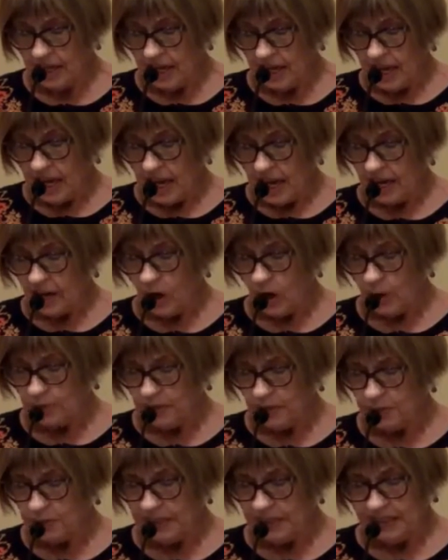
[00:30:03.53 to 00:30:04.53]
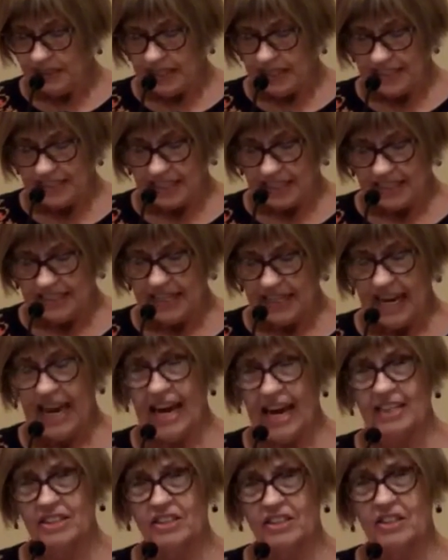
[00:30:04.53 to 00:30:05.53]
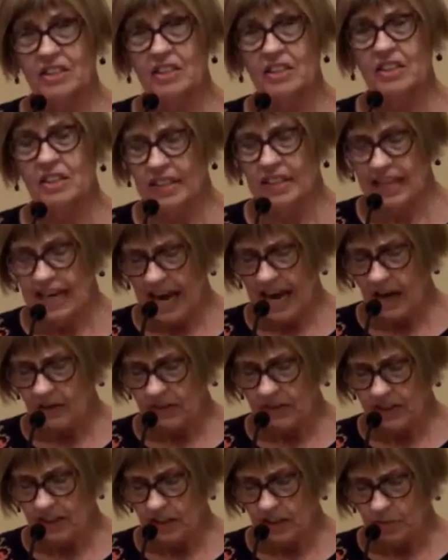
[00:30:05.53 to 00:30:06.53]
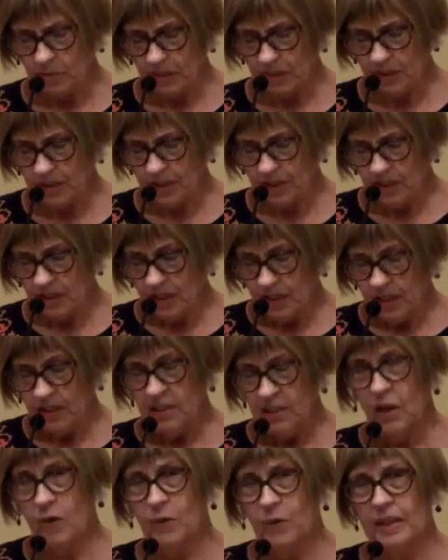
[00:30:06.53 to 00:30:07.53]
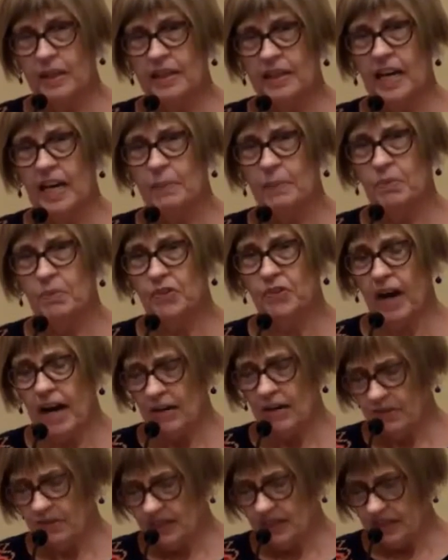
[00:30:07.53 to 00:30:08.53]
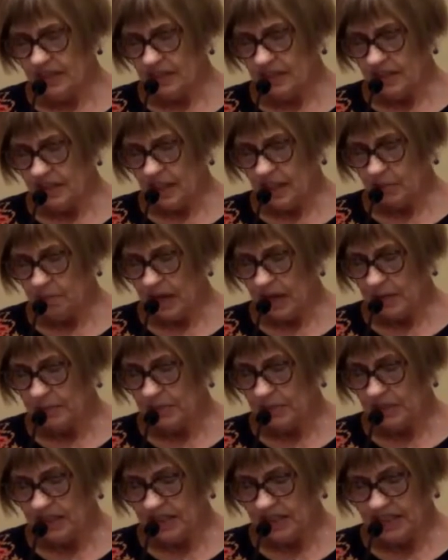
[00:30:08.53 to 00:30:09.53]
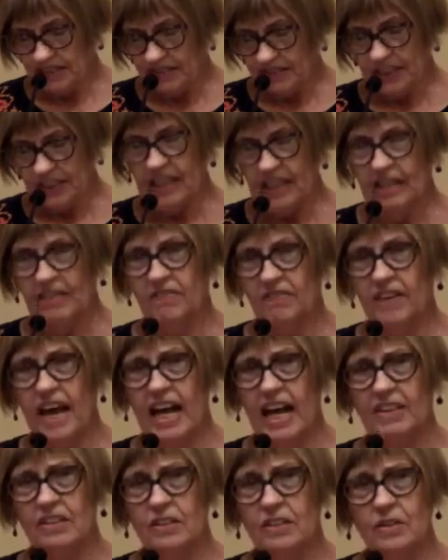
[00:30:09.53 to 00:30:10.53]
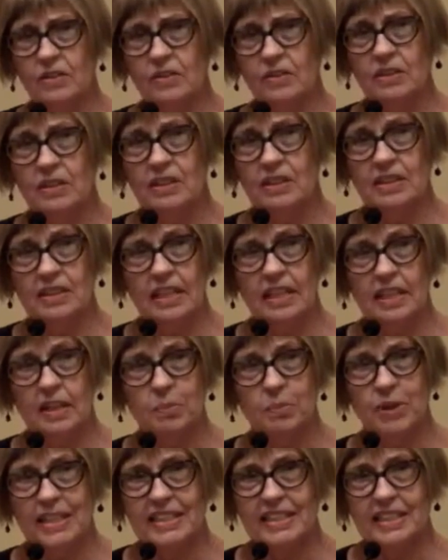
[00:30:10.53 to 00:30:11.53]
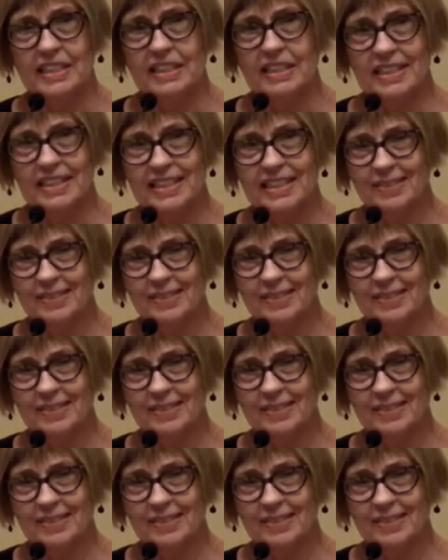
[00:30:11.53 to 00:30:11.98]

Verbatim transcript: I hope to be less attached to the outcome, knowing that I'm grounded in my beliefs and values in the present.